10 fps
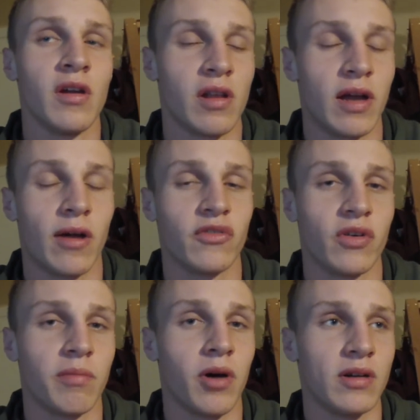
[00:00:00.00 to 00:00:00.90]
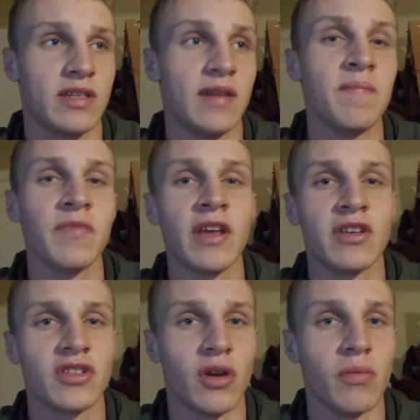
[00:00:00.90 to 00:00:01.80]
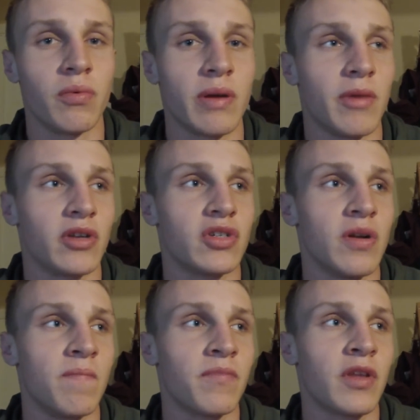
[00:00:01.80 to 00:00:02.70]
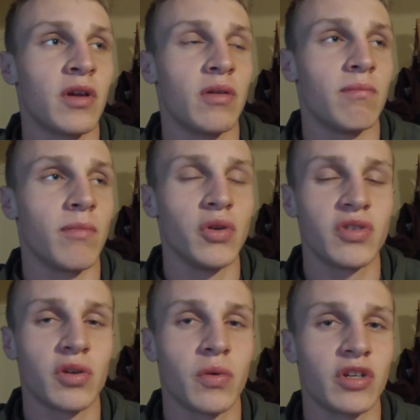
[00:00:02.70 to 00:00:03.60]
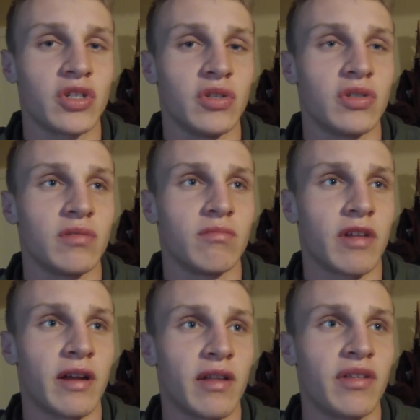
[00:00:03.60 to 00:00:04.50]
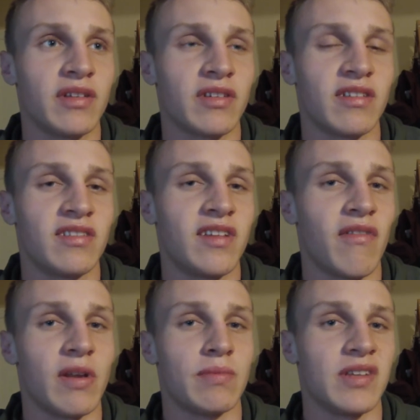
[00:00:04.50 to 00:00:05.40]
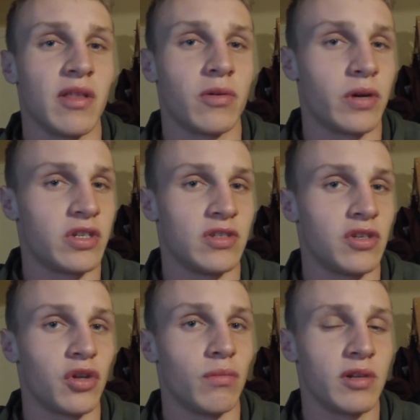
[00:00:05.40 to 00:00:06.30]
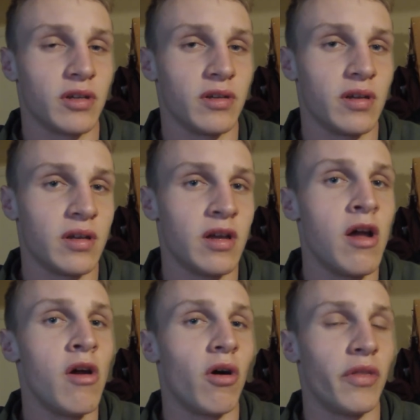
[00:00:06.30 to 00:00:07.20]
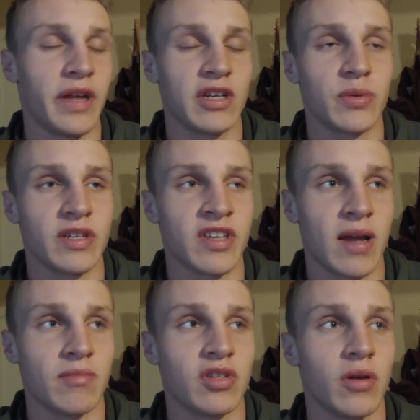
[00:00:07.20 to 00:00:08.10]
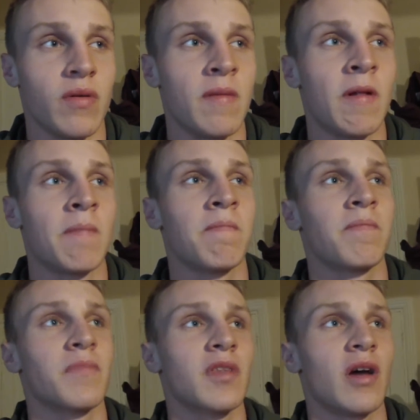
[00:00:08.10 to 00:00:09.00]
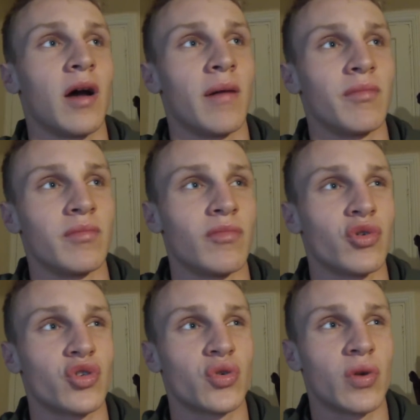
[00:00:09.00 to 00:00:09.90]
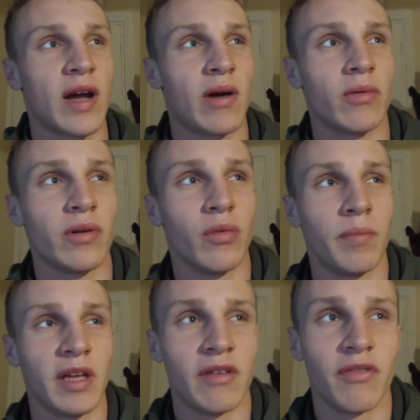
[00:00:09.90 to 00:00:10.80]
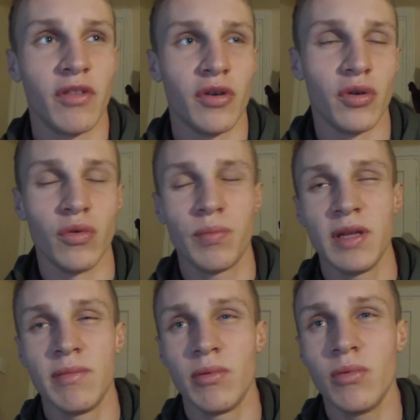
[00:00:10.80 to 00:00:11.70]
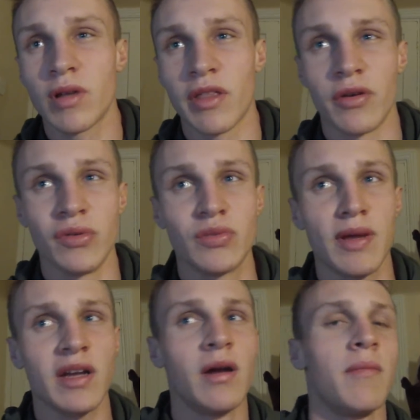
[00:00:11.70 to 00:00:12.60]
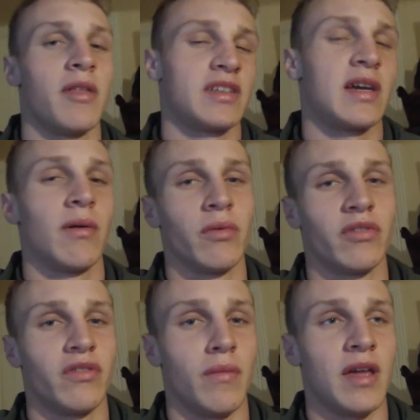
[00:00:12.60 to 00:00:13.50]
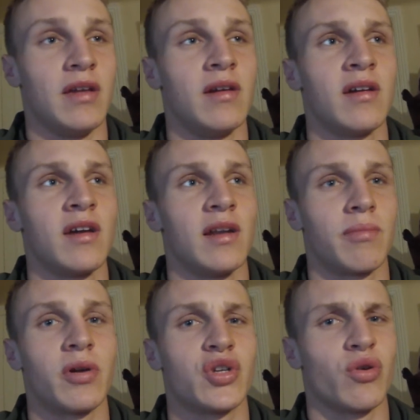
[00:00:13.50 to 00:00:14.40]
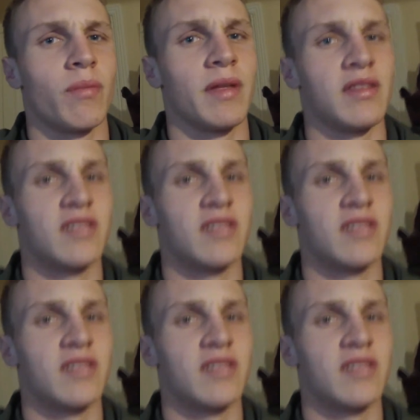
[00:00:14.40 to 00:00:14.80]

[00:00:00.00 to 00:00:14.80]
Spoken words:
like after I've marked it. So pretty much most of the questions, like I think it's like 70% of the questions are duplicate on the actual exam. So I'm not sure how it'll be for the new people, like the new spec, but that's how it was for me, and I'm pretty sure it'll be the